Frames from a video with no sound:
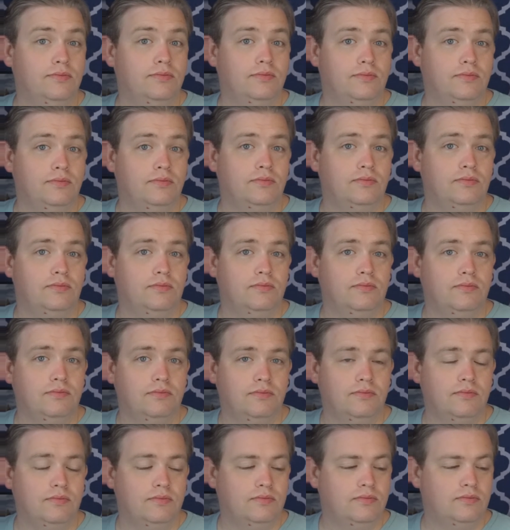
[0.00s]

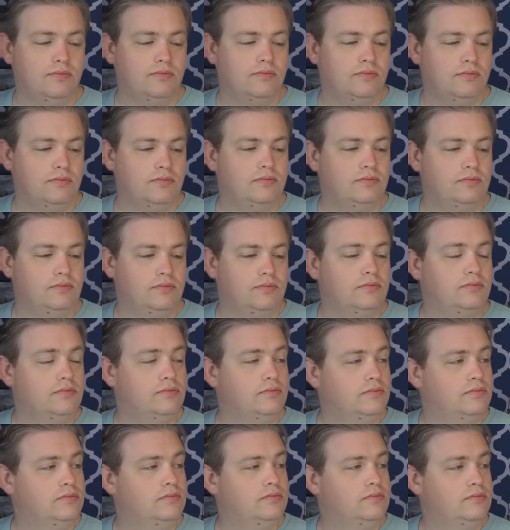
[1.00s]

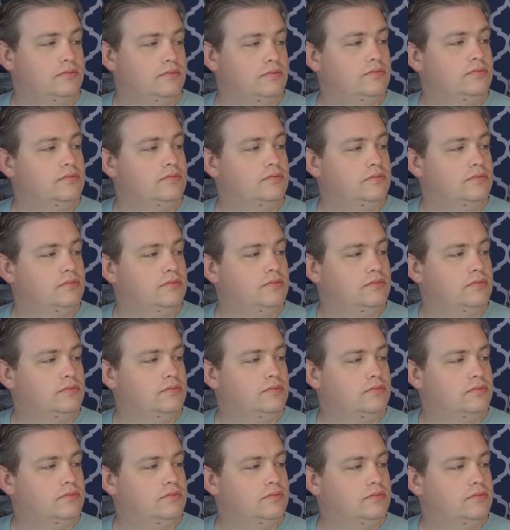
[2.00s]

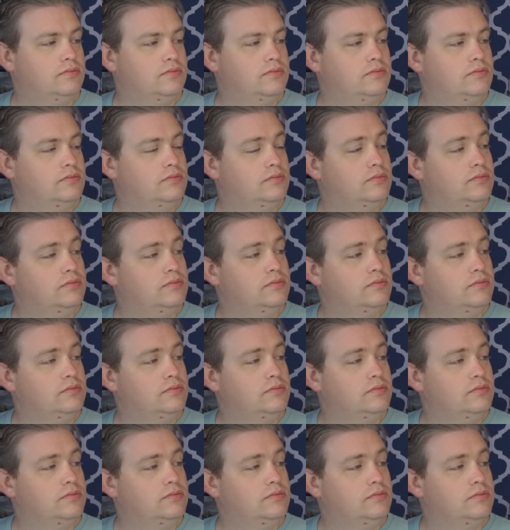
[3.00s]
The person shown says nothing.